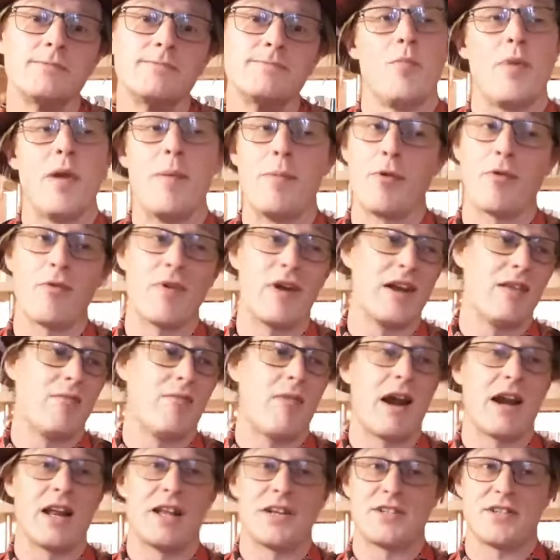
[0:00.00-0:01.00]
People really
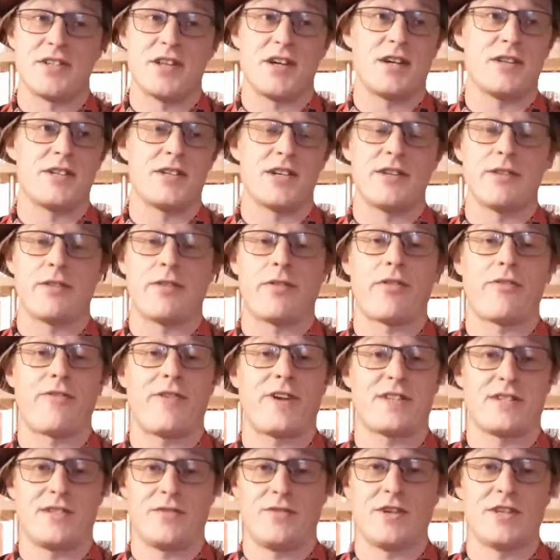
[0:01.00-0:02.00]
relish the idea that the
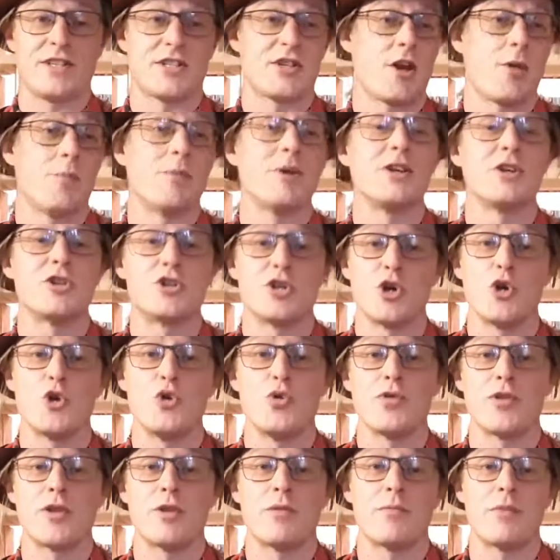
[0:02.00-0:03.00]
festival is coming to
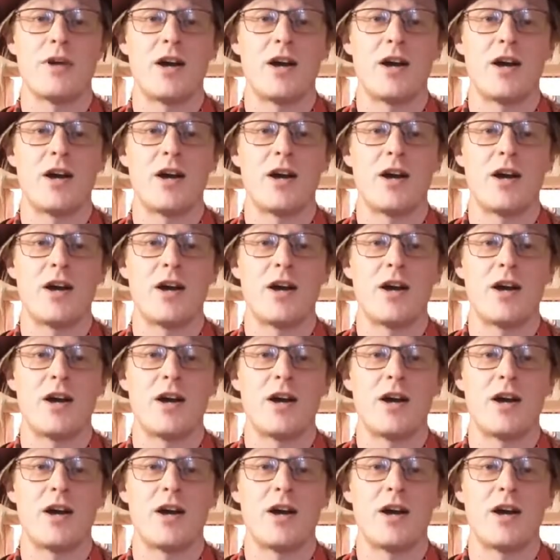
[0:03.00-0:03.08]
them,